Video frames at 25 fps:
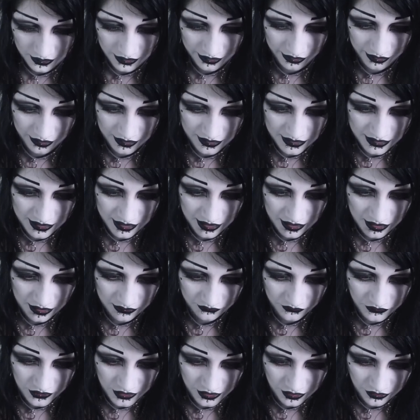Like I said,
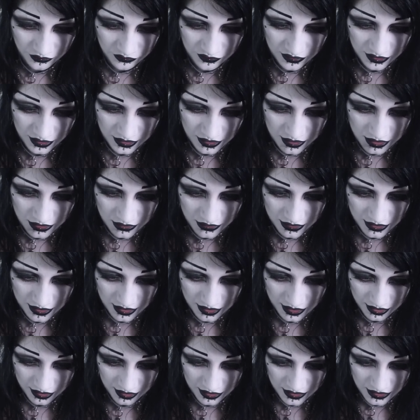if children can do it,
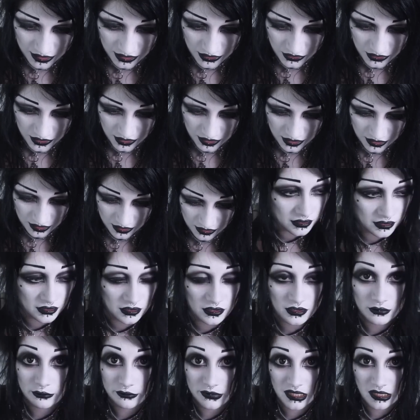I can do it.
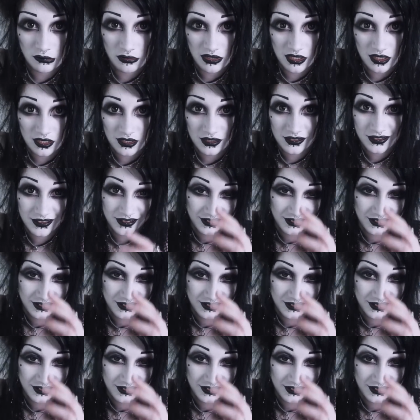Maybe.